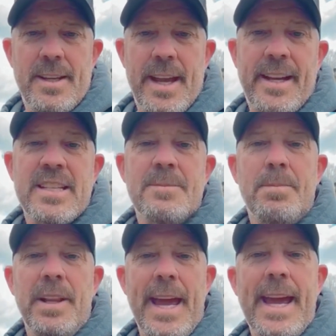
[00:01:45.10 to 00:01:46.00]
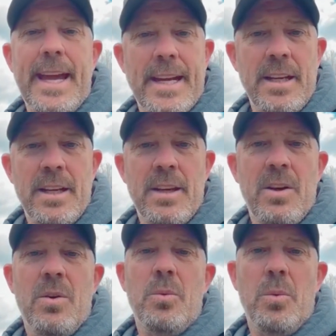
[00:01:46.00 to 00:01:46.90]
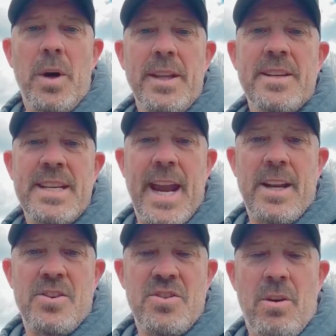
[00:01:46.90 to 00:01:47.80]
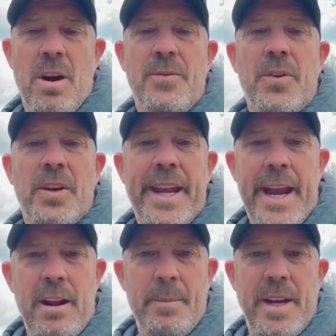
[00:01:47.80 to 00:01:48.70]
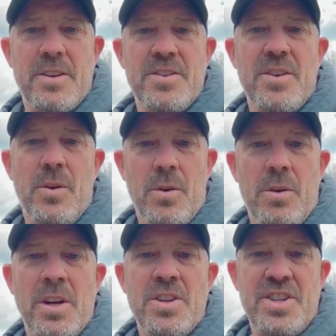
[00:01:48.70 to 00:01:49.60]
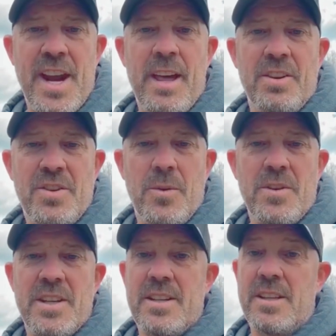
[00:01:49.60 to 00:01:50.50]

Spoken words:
explain what the standards are for carabiners on challenge courses.